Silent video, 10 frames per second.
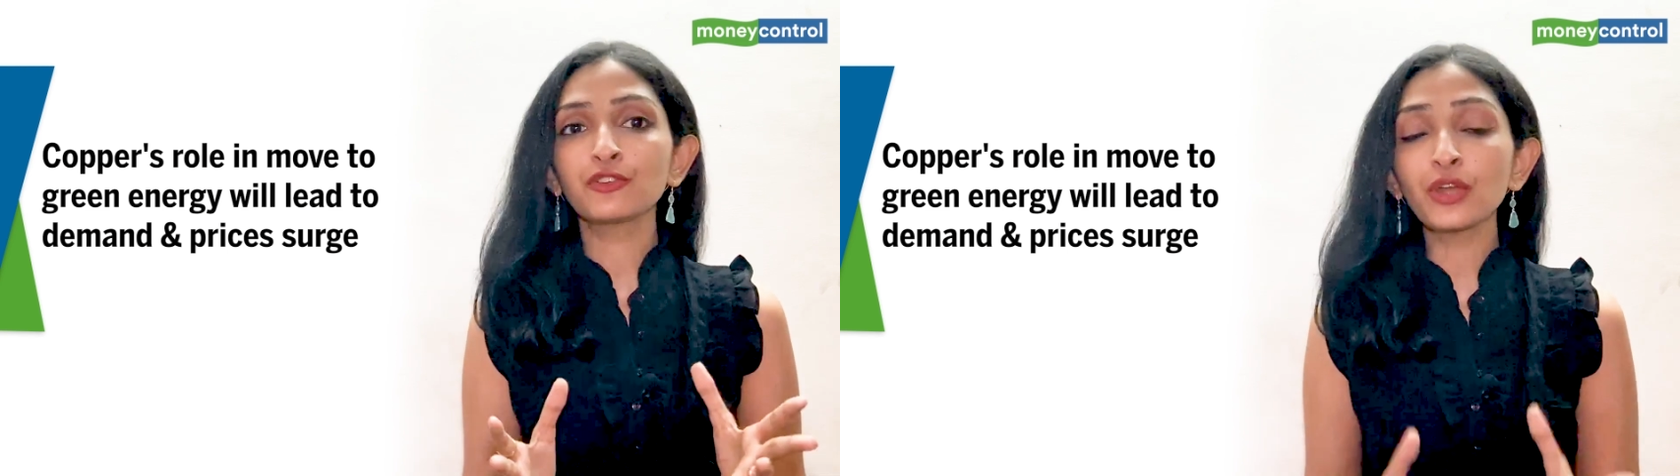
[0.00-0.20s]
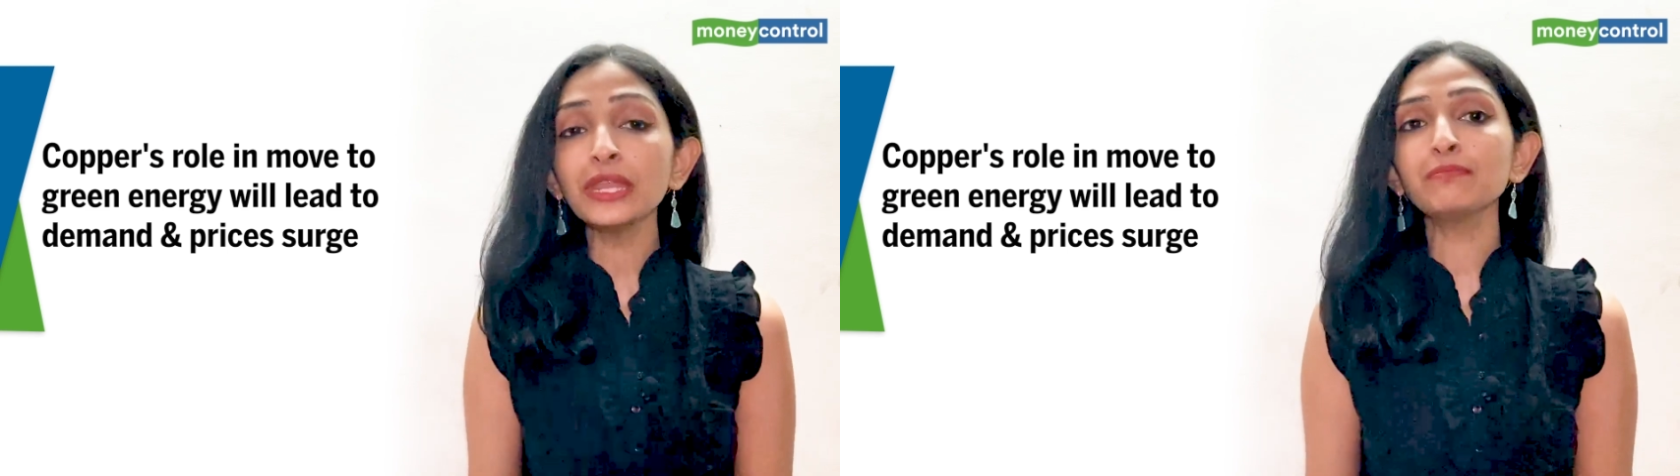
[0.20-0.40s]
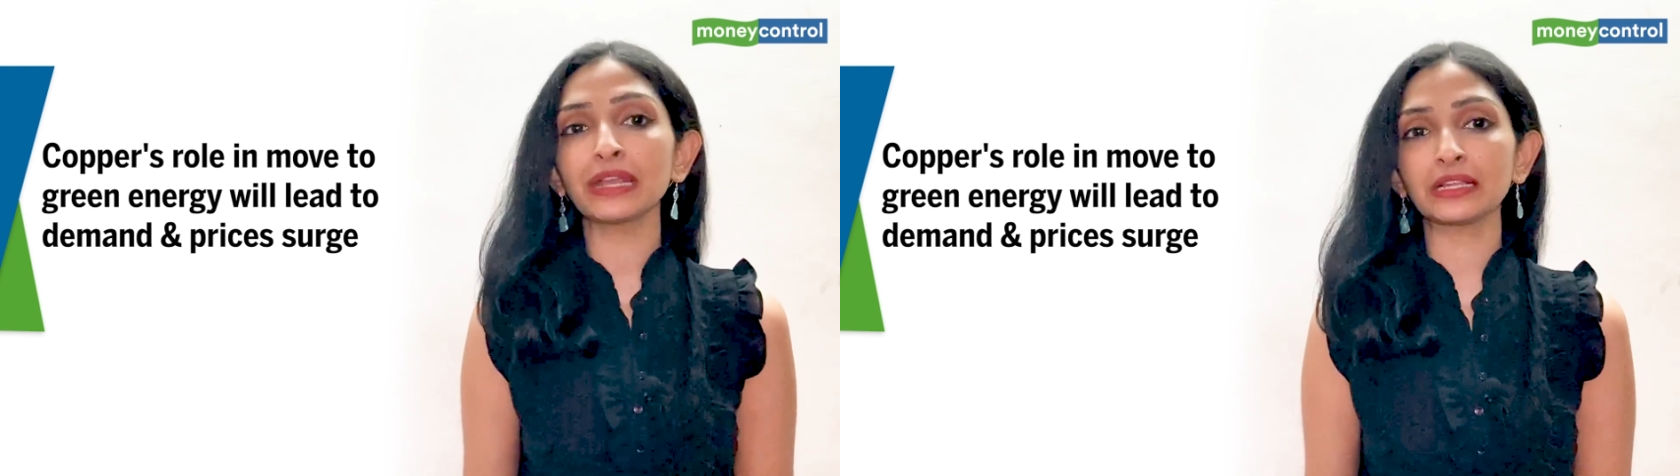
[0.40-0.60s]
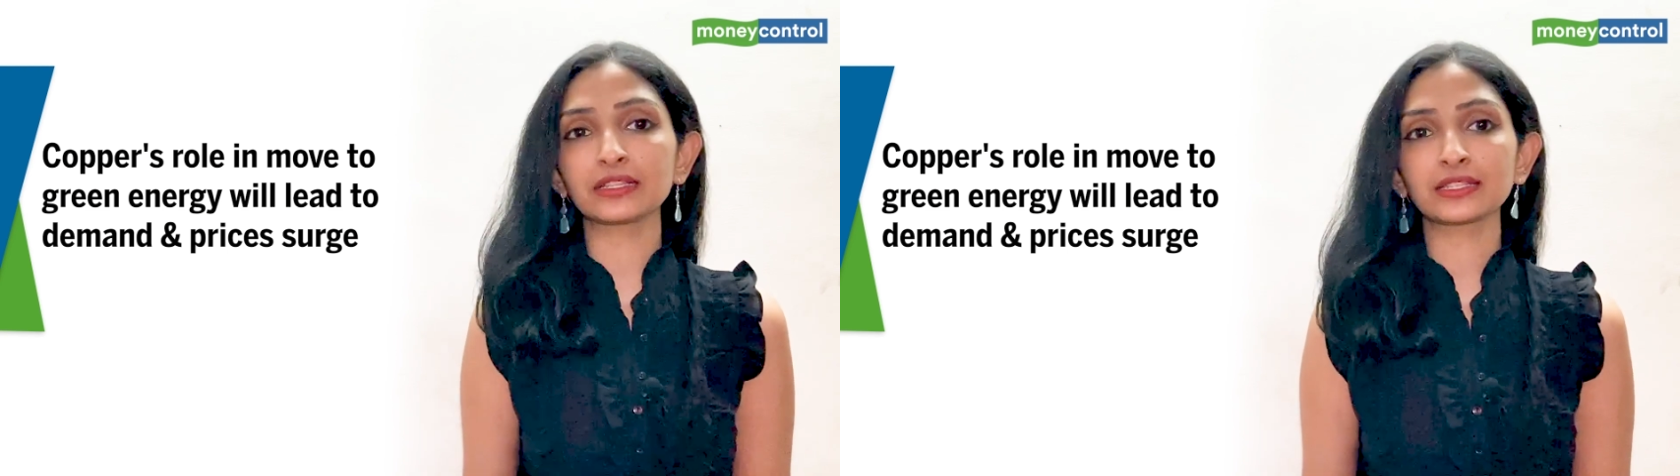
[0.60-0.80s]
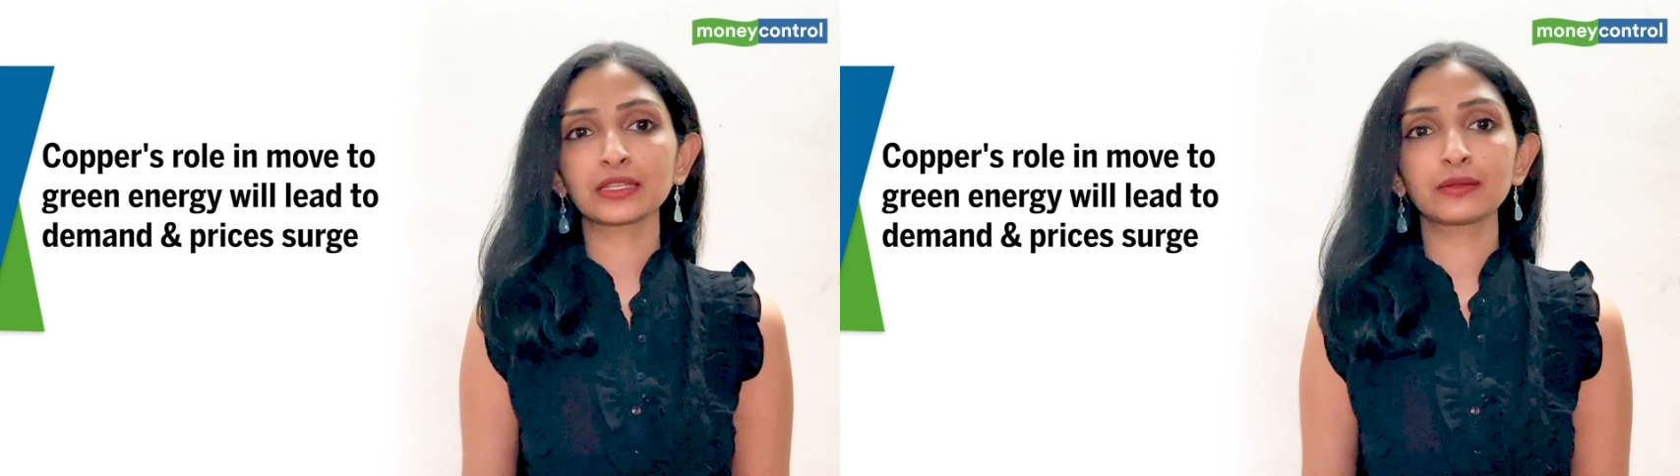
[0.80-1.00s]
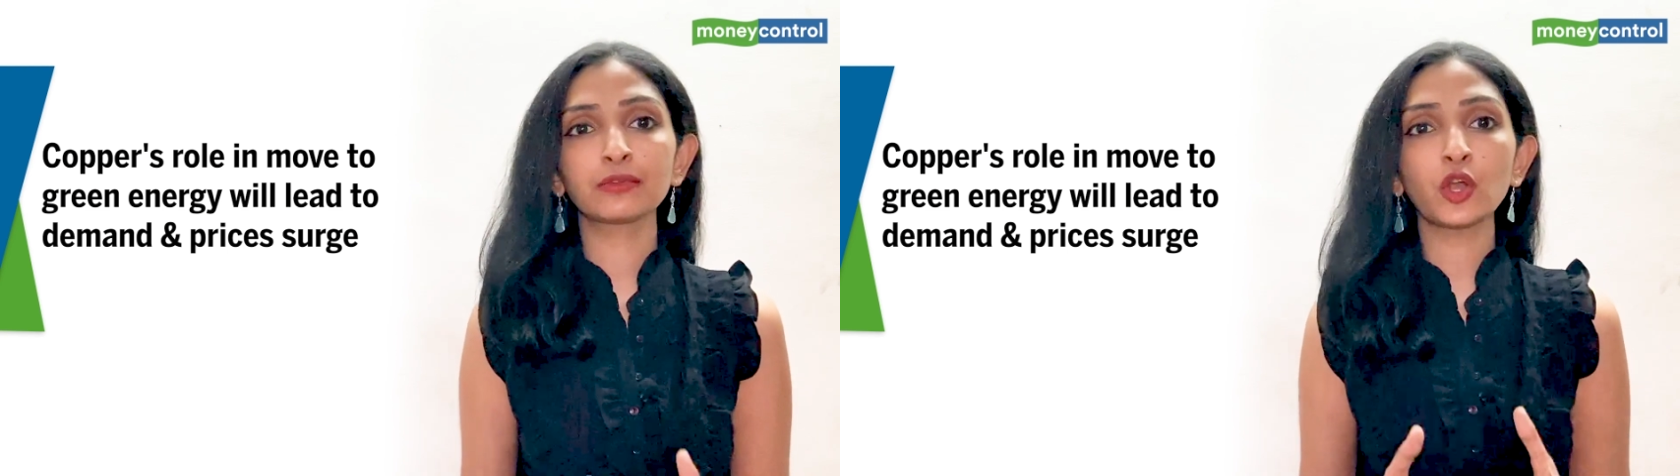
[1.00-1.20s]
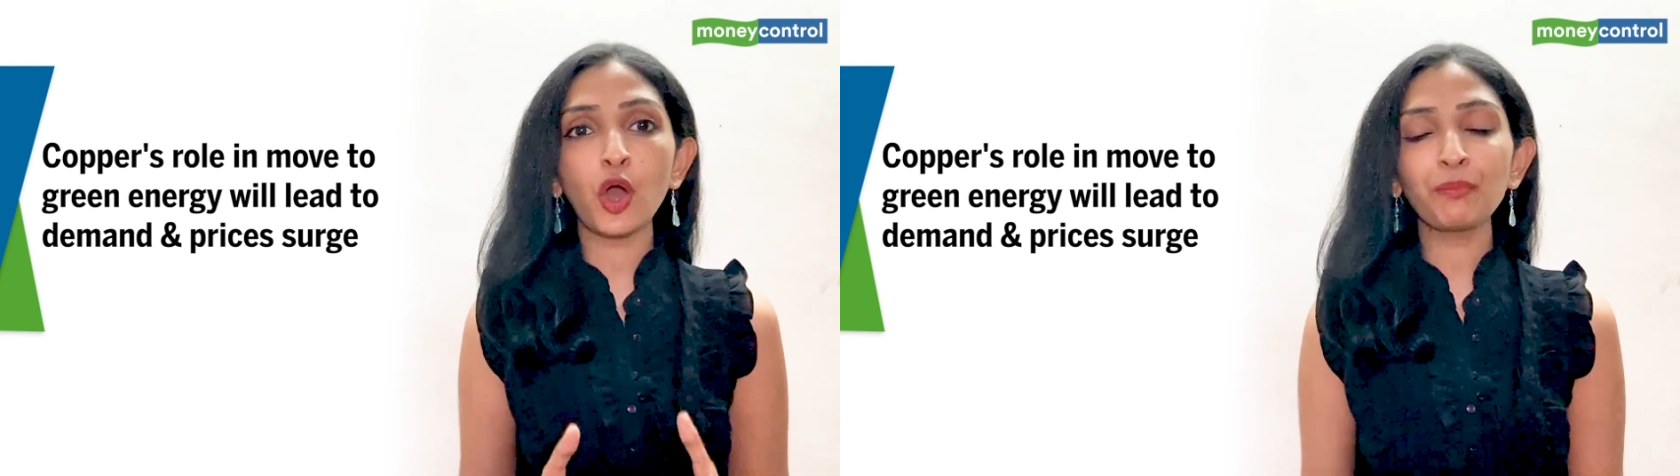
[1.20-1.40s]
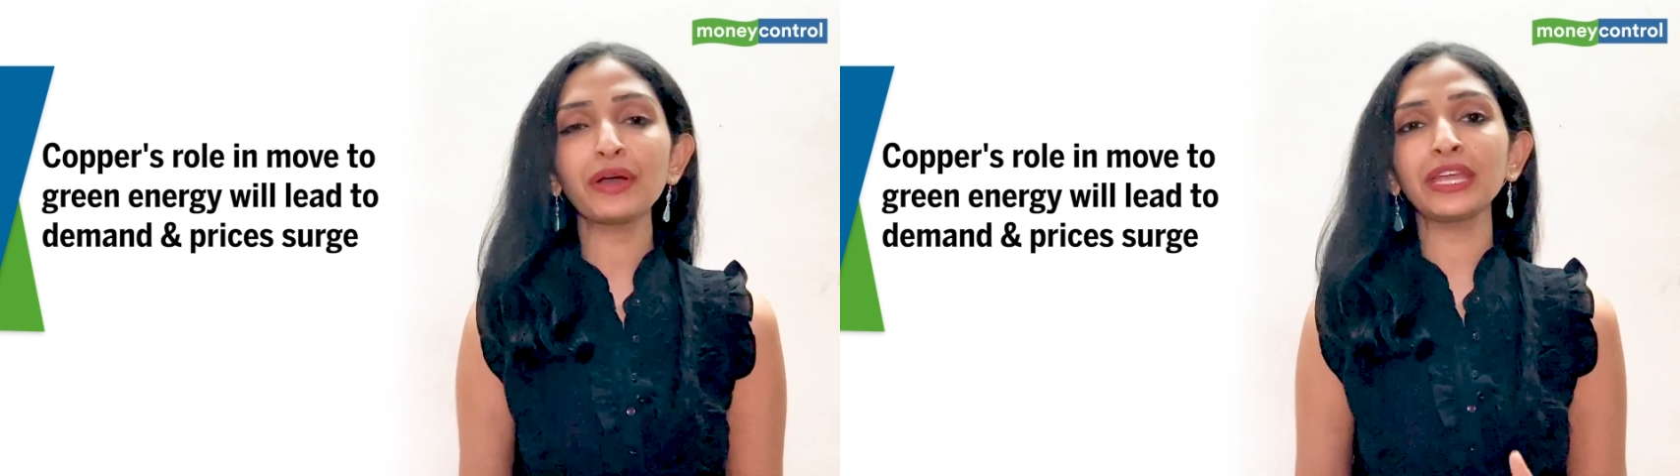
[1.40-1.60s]
green metals
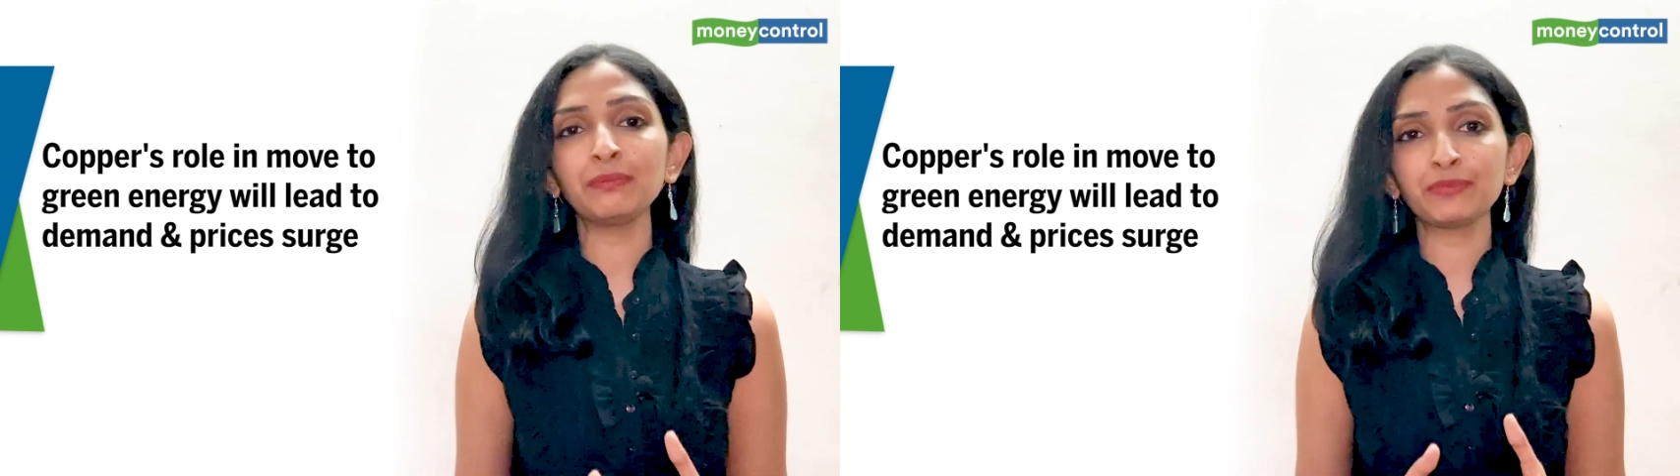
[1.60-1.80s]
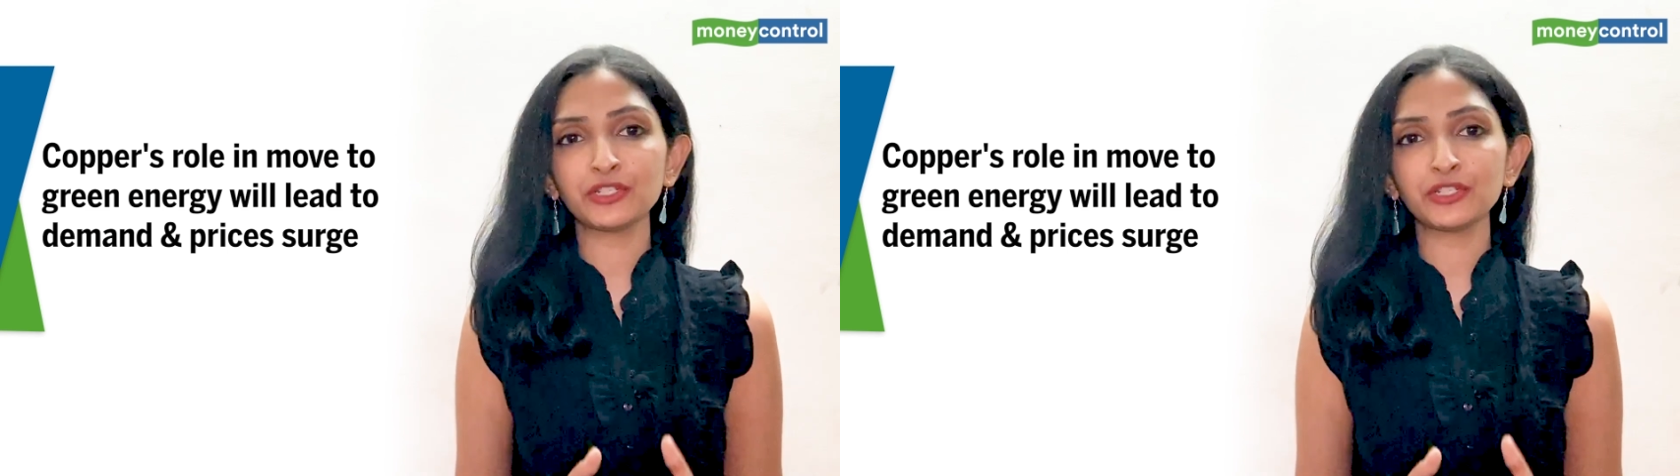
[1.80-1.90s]
Copper in